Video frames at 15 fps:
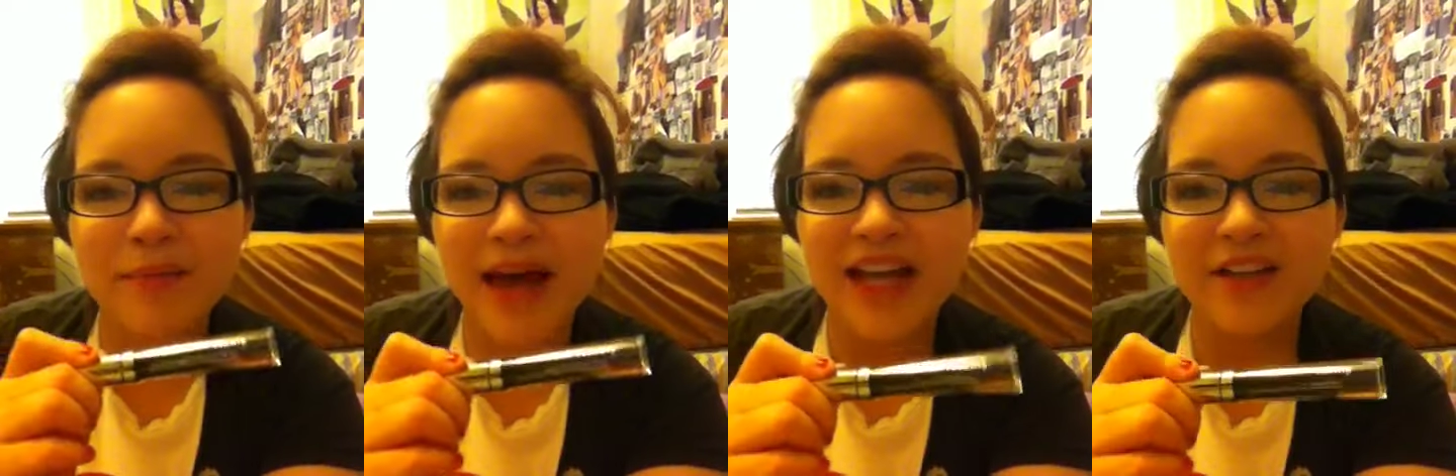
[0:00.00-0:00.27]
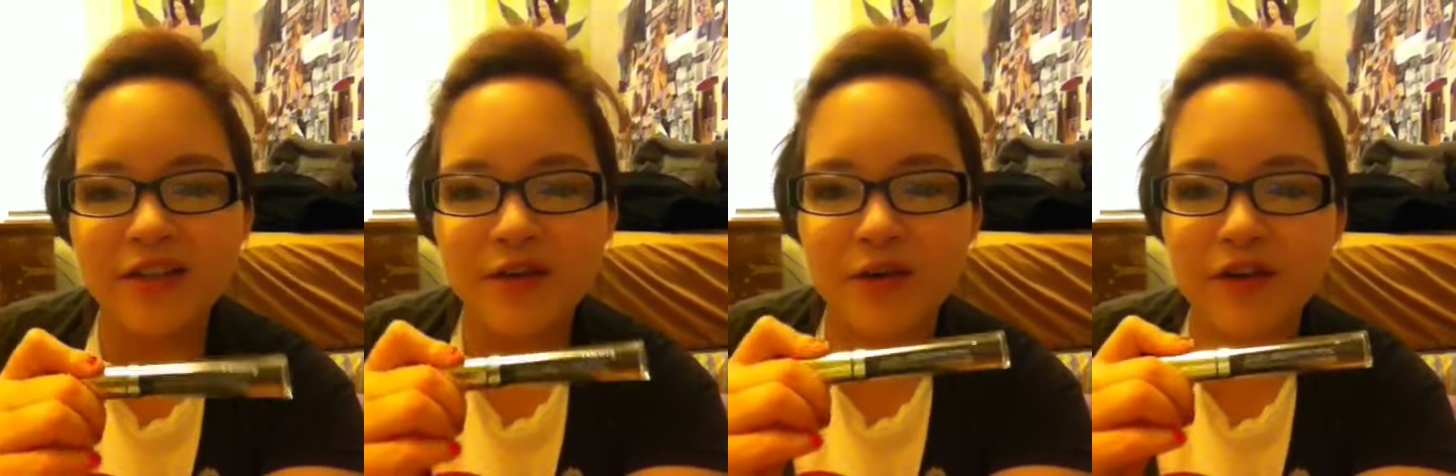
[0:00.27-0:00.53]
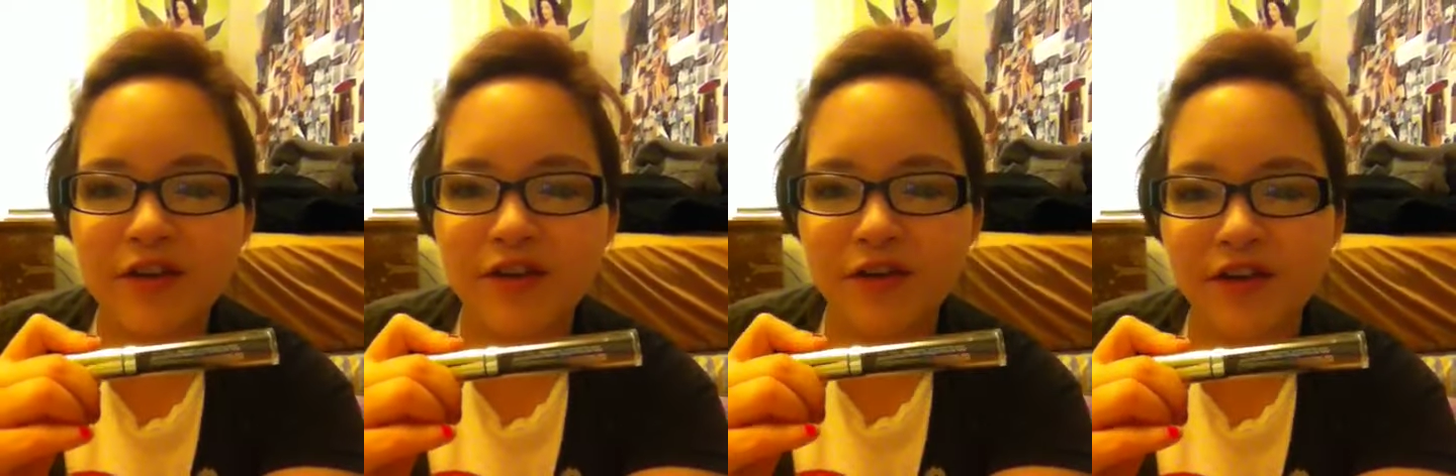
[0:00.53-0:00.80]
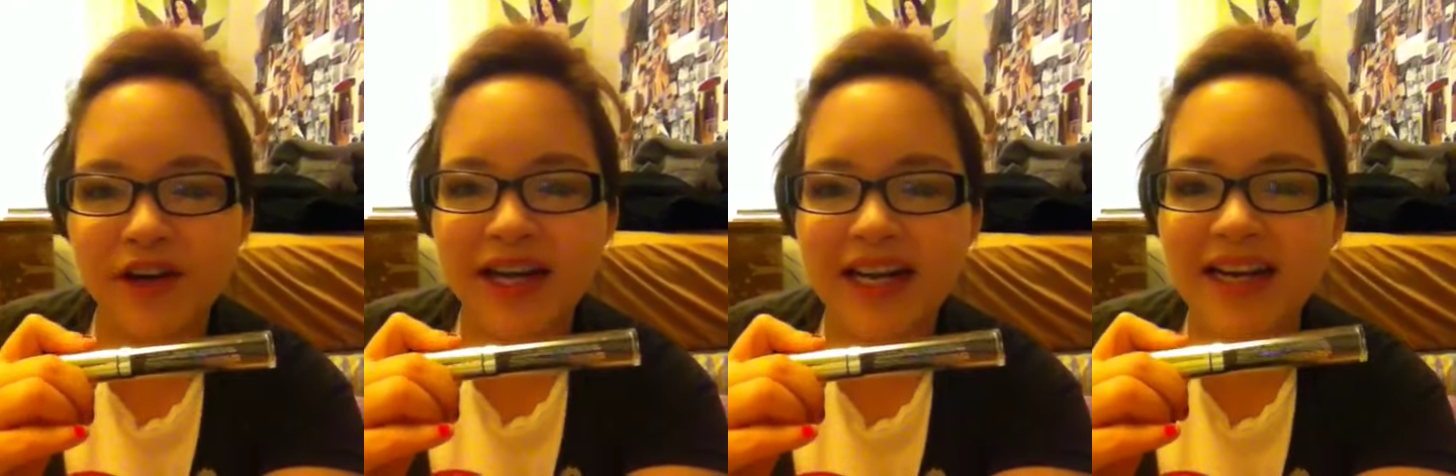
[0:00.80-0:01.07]
might do a
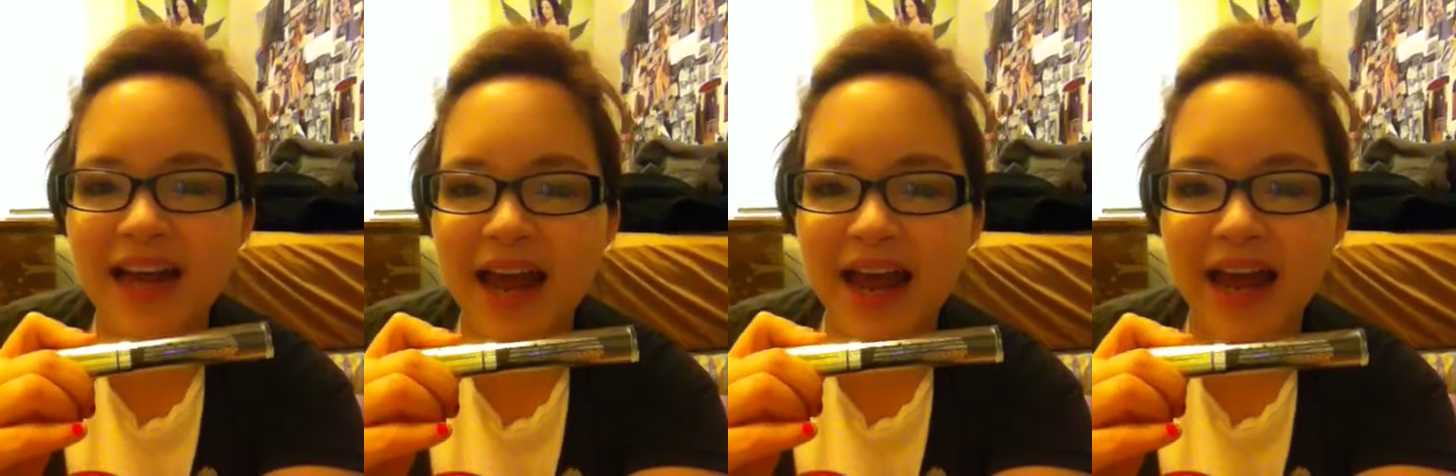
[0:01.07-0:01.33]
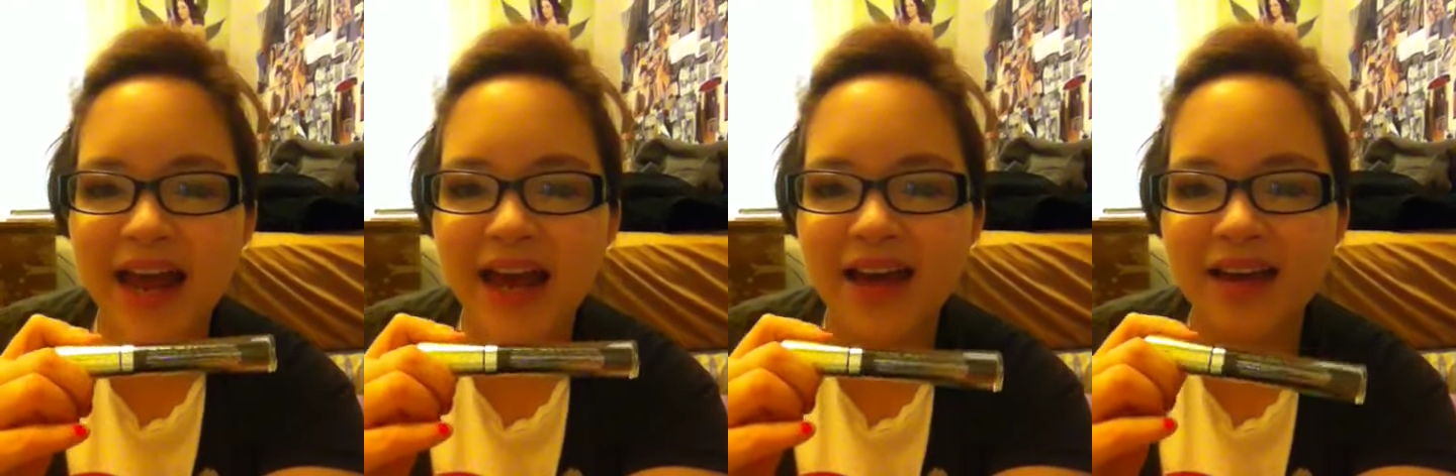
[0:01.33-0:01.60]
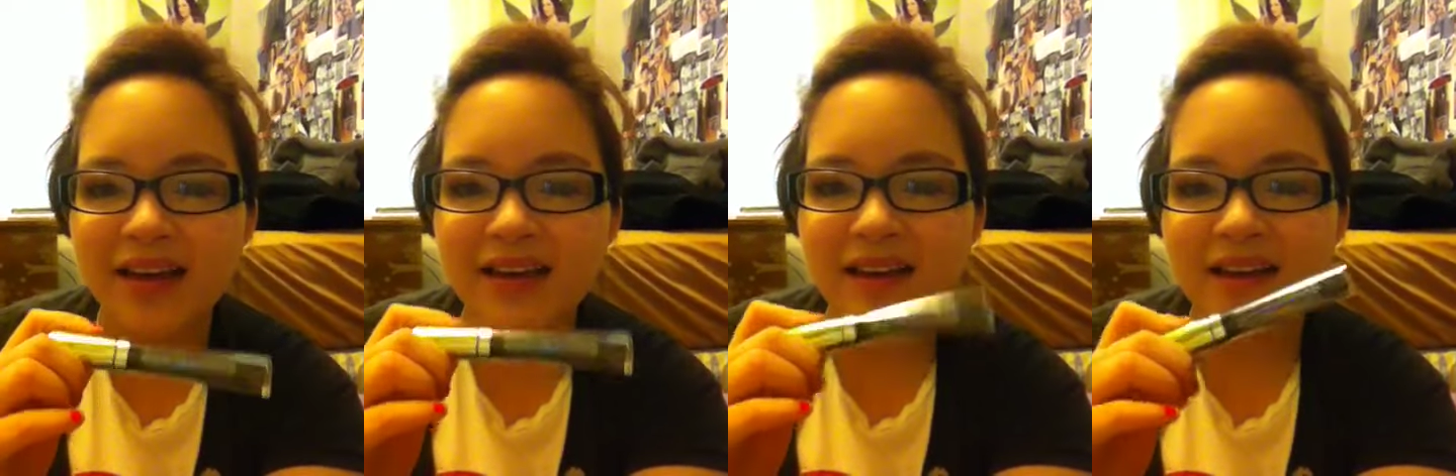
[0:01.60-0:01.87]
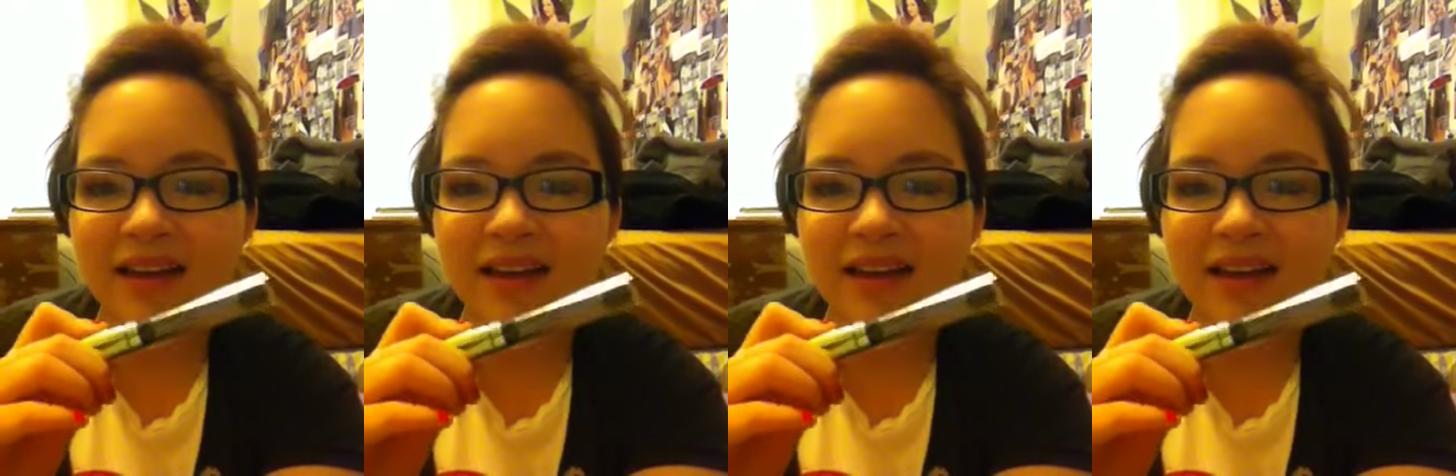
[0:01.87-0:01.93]
30-day,